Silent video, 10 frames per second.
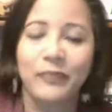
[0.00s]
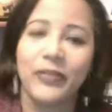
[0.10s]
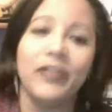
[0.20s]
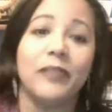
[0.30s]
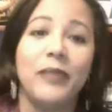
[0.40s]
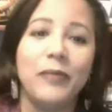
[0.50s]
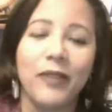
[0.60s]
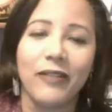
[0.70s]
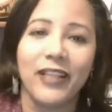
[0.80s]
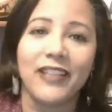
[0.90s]
Look, people
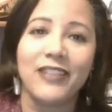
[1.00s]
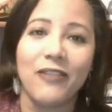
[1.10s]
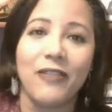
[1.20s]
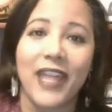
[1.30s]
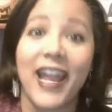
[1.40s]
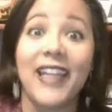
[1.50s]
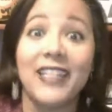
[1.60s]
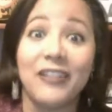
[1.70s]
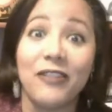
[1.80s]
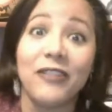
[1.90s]
already could know that. I
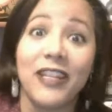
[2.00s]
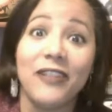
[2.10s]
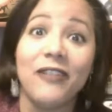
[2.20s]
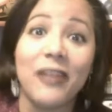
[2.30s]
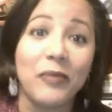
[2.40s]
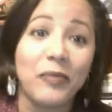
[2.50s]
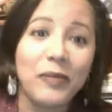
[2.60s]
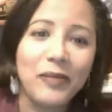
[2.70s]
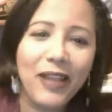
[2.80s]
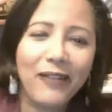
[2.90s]
didn't know they know that, but
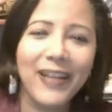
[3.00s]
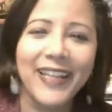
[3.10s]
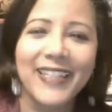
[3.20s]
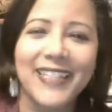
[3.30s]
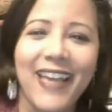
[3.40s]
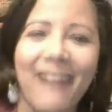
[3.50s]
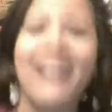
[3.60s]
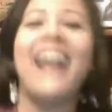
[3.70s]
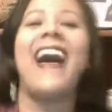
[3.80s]
people already could tell.